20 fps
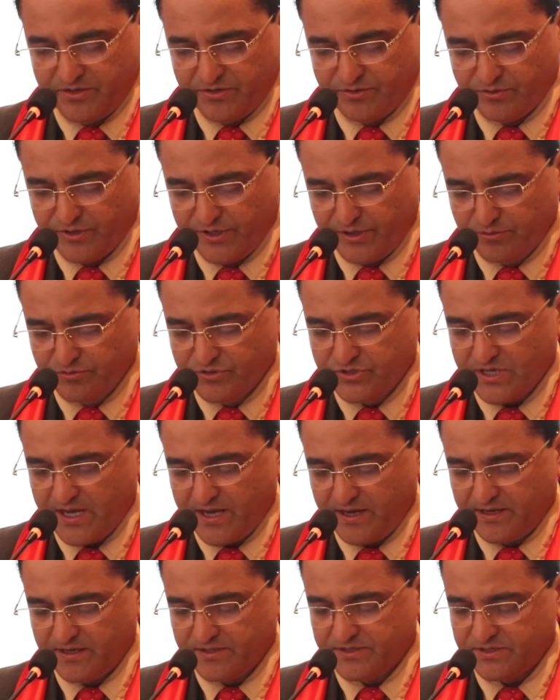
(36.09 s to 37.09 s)
to new
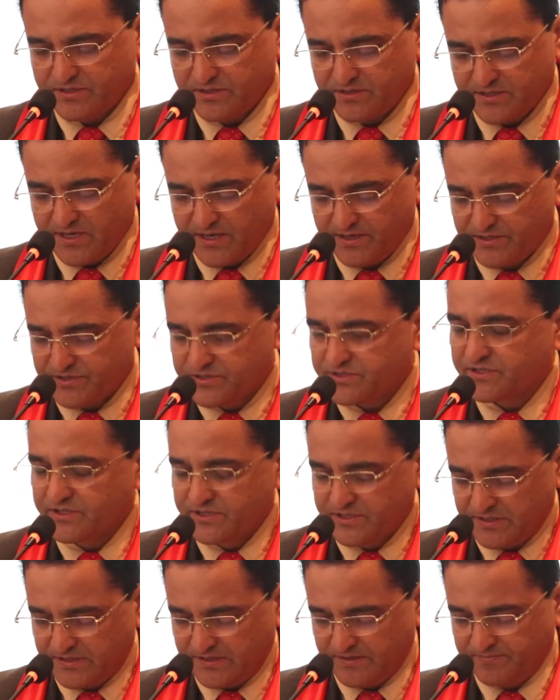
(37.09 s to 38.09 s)
China's Chinese
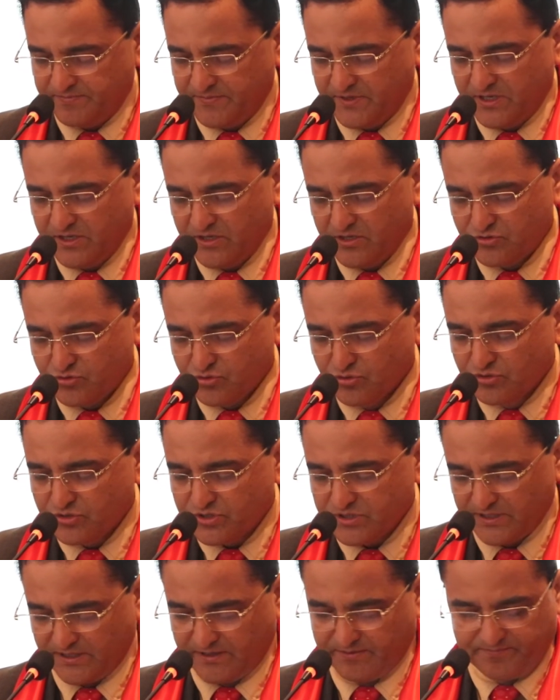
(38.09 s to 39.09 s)
city,
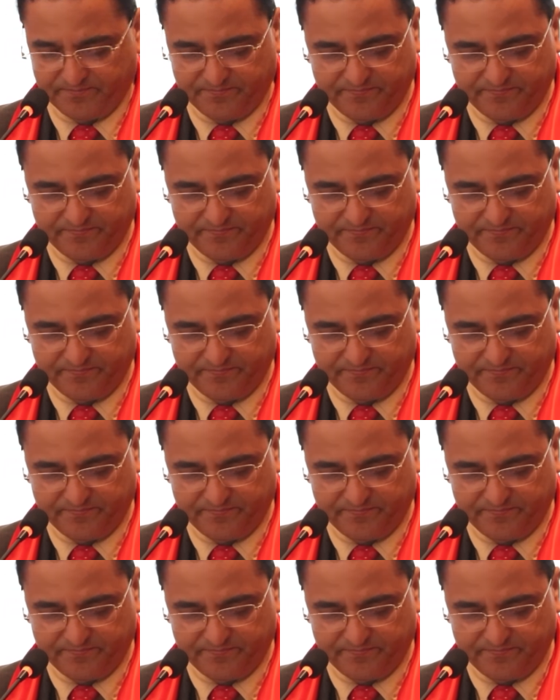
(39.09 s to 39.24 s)
Chongqing.